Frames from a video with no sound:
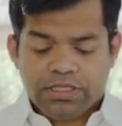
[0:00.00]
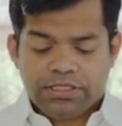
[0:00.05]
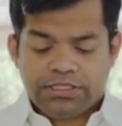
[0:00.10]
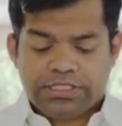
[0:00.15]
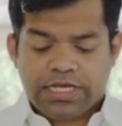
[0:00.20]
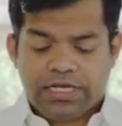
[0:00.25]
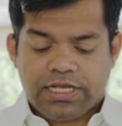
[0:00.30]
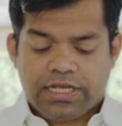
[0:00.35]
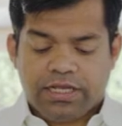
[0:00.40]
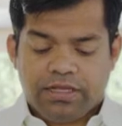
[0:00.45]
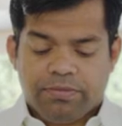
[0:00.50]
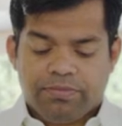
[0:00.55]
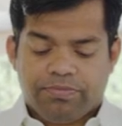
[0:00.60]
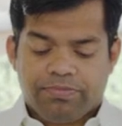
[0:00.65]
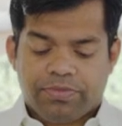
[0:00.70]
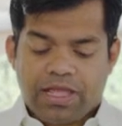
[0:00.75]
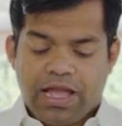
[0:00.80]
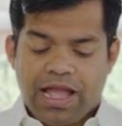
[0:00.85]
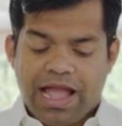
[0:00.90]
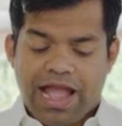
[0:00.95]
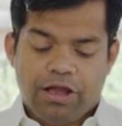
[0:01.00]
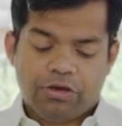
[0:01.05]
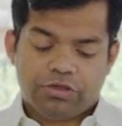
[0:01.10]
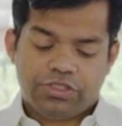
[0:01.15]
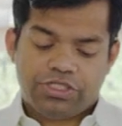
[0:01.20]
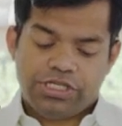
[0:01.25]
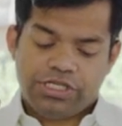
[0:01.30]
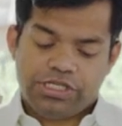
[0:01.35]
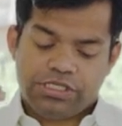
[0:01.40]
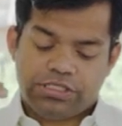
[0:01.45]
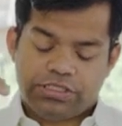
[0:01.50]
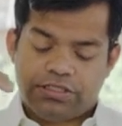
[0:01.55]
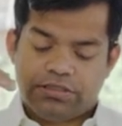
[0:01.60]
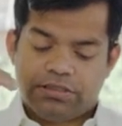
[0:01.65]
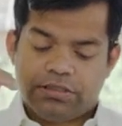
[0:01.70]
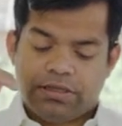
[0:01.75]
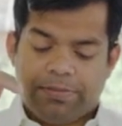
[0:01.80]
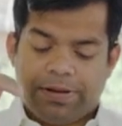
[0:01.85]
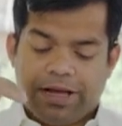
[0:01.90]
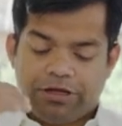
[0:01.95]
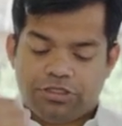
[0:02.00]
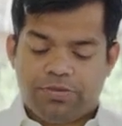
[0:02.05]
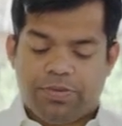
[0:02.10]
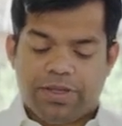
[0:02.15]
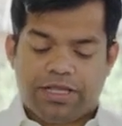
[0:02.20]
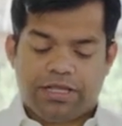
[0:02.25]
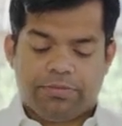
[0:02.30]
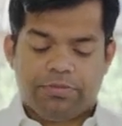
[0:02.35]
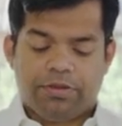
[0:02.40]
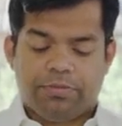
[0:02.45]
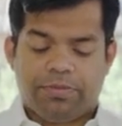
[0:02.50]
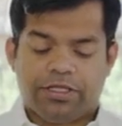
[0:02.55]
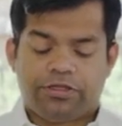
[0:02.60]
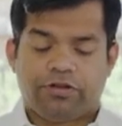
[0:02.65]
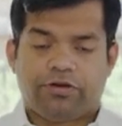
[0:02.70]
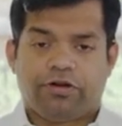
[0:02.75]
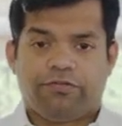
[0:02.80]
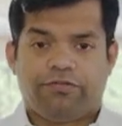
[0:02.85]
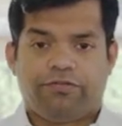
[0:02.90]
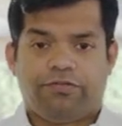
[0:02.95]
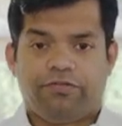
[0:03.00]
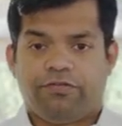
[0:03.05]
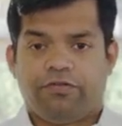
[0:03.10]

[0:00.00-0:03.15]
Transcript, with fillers: telling how she is about to become the mother of,